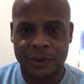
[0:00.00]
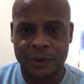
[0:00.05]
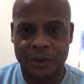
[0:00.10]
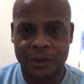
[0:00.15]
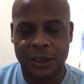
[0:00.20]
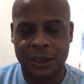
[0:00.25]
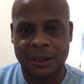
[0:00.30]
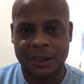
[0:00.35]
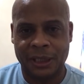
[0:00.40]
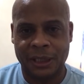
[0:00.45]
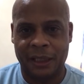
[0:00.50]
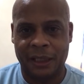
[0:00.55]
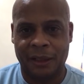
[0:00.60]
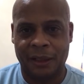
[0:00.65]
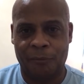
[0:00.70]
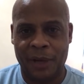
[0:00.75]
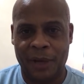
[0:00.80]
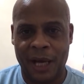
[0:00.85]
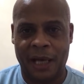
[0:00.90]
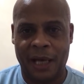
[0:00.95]
the good
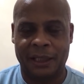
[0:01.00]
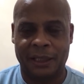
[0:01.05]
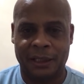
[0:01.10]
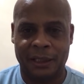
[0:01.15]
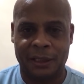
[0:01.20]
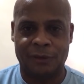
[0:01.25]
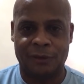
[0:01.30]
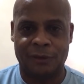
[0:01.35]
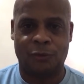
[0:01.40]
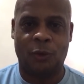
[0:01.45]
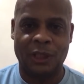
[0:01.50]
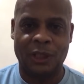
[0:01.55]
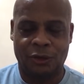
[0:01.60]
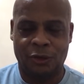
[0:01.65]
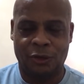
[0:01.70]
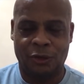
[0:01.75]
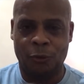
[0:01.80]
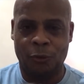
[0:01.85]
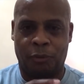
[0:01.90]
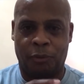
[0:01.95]
thing about it is
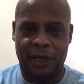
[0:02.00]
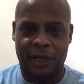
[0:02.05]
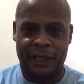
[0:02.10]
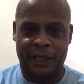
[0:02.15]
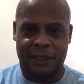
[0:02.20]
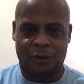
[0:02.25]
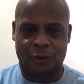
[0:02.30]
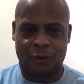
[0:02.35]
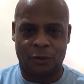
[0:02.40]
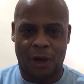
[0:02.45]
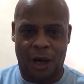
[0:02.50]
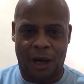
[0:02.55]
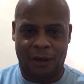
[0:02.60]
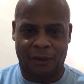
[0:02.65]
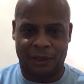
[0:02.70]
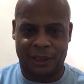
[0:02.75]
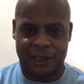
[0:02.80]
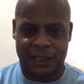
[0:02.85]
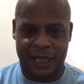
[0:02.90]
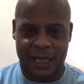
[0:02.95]
once you break through
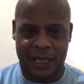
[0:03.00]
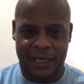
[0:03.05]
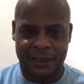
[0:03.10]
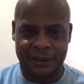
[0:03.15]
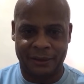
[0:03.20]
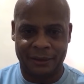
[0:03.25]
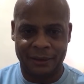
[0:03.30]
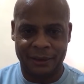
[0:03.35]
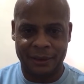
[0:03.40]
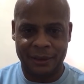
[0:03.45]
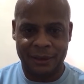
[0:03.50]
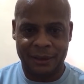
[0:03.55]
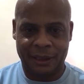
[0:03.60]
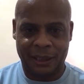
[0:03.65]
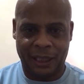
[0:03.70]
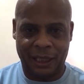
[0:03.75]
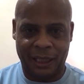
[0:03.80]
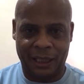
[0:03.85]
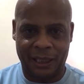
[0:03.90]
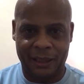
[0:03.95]
all of that
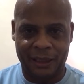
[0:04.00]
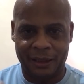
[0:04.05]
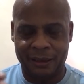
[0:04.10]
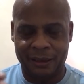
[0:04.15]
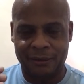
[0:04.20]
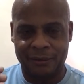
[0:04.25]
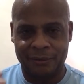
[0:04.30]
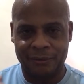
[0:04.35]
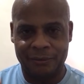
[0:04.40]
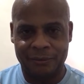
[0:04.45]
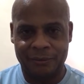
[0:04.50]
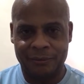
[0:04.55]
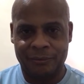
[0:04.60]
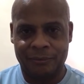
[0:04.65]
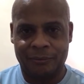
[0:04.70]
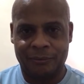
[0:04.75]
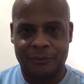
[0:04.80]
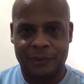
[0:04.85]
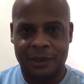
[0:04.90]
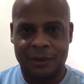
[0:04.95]
and,
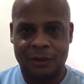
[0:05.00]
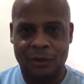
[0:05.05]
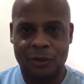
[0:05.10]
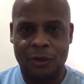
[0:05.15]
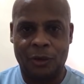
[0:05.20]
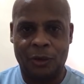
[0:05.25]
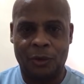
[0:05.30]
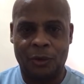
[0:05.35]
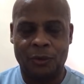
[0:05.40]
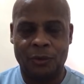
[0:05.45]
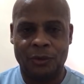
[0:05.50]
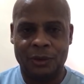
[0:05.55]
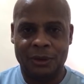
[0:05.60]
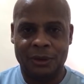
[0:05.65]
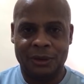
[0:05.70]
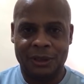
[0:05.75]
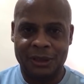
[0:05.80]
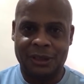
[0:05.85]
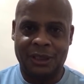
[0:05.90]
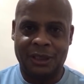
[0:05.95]

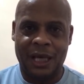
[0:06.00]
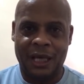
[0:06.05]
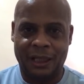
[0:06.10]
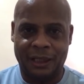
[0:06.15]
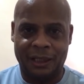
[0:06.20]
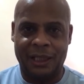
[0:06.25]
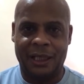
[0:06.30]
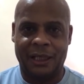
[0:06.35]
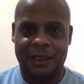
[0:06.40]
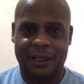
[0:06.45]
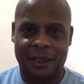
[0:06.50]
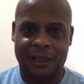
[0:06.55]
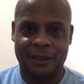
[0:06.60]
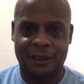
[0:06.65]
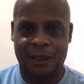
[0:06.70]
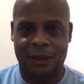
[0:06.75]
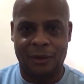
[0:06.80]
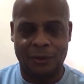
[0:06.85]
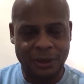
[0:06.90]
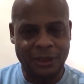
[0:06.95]
just kind of let
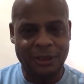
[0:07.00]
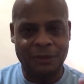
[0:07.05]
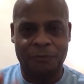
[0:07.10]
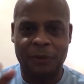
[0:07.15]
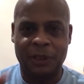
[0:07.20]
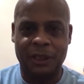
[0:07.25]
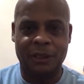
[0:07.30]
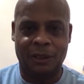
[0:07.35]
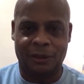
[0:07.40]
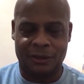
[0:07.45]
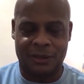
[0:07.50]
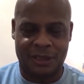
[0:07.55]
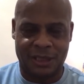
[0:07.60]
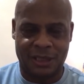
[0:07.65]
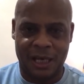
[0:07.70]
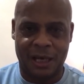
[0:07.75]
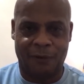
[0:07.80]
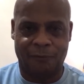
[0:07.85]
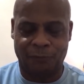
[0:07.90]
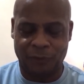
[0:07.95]
her know, just be
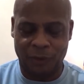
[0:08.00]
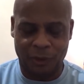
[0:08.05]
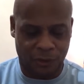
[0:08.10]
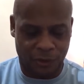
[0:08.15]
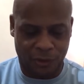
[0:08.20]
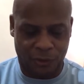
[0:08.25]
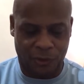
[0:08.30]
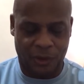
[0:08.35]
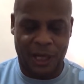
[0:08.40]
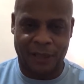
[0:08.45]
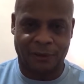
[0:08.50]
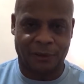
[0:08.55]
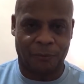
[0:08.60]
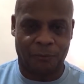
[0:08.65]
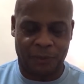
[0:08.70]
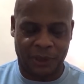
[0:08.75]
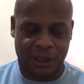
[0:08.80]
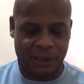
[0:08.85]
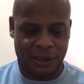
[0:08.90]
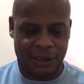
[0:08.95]
yourself. You don't have
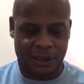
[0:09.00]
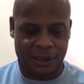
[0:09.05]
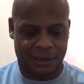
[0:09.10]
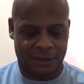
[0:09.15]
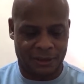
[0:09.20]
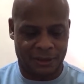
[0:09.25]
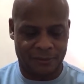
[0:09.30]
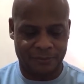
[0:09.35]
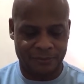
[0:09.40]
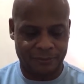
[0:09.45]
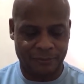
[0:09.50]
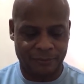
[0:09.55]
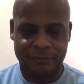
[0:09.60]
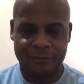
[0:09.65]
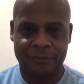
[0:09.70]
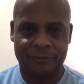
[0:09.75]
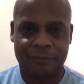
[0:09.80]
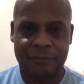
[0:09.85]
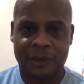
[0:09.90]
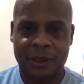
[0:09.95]
to be this,
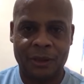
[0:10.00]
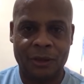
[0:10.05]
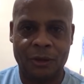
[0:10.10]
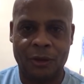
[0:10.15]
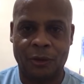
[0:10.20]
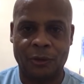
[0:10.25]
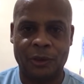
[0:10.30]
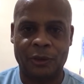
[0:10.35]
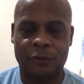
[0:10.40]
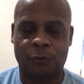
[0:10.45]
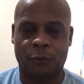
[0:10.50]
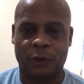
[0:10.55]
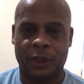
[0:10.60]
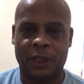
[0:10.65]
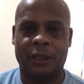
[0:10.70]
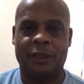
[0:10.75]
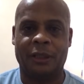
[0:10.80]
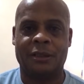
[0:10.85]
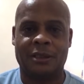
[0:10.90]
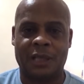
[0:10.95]
this
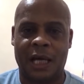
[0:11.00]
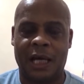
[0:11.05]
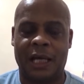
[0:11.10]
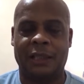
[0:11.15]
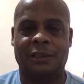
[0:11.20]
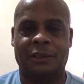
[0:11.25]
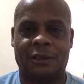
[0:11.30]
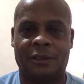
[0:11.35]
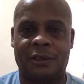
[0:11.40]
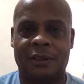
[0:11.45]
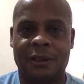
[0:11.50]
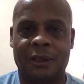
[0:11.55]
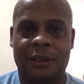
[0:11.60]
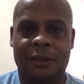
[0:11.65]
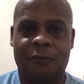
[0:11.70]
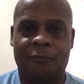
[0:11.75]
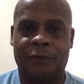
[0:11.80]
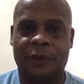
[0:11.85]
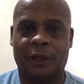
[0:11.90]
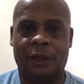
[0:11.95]
Renaissance
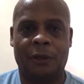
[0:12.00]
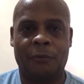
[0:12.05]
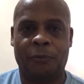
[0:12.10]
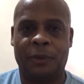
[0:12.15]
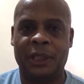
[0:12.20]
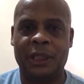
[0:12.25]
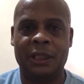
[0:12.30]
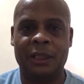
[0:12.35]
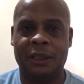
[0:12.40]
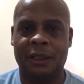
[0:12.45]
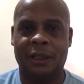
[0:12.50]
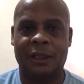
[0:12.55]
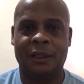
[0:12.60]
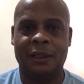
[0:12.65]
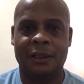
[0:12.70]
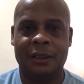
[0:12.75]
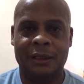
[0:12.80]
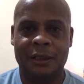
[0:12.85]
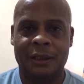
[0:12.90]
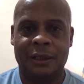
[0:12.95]

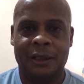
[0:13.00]
Filipina.